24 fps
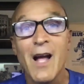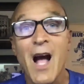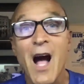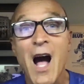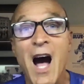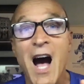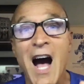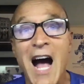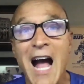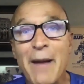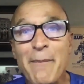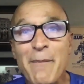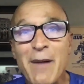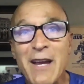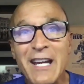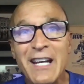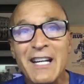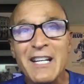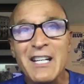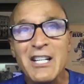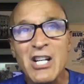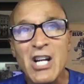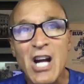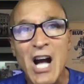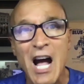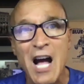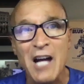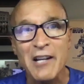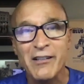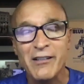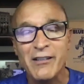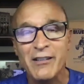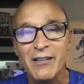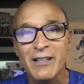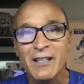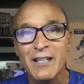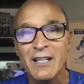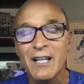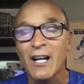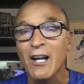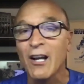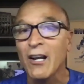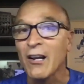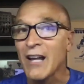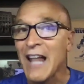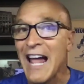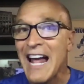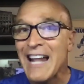Jaime and Gus
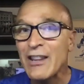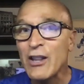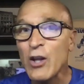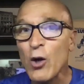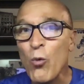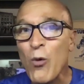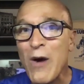led the